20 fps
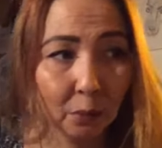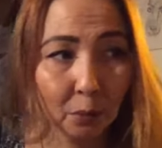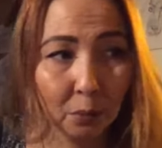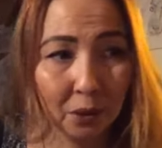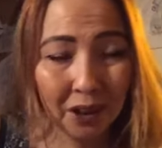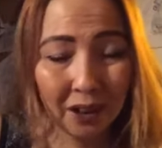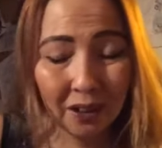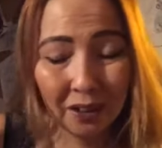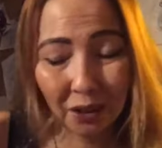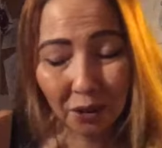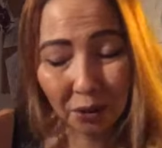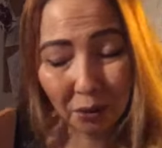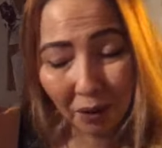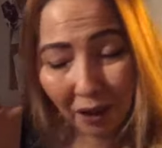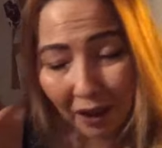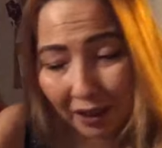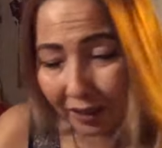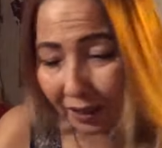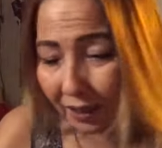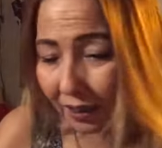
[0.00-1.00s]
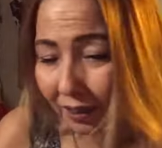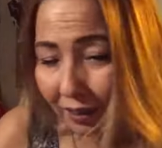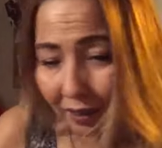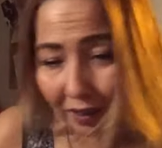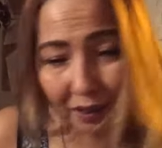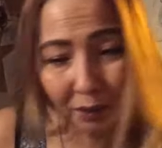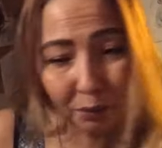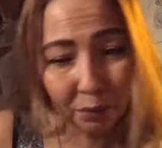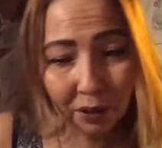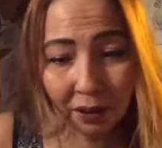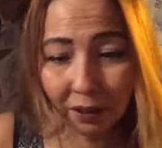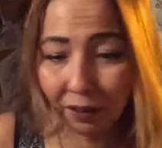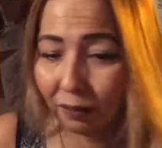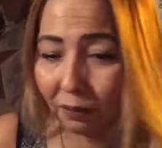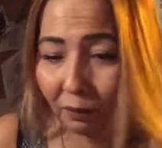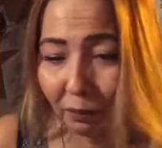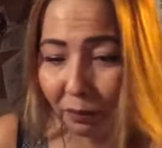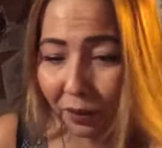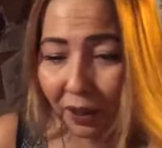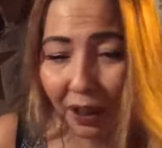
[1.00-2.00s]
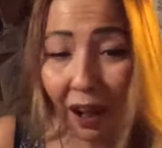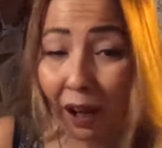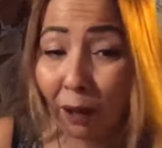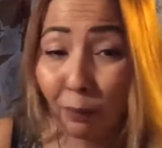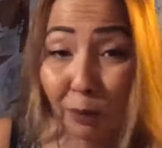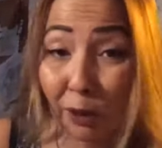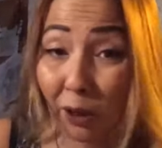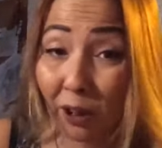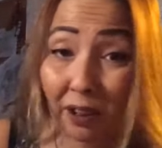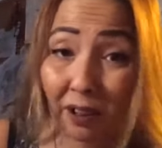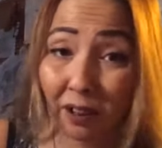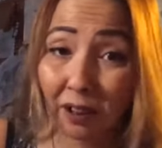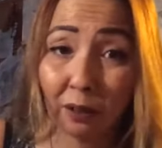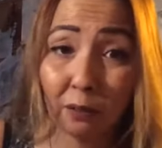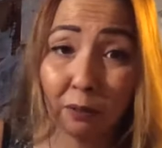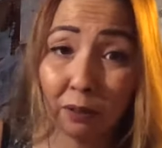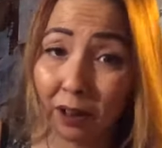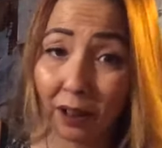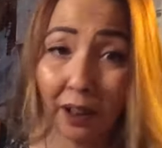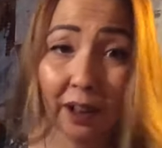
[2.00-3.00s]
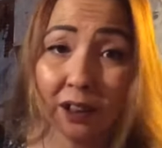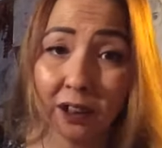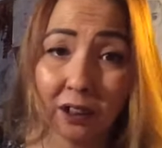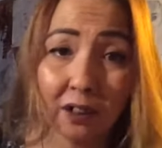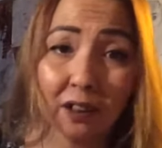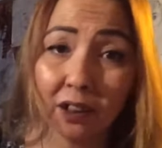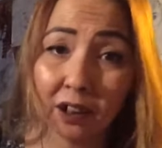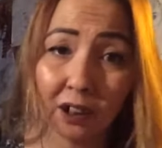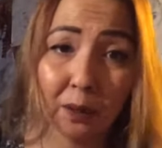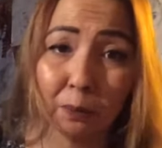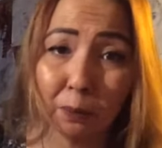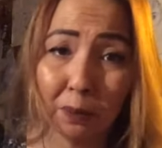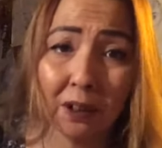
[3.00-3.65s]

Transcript: when you aren't in a, when I'm not in a relationship,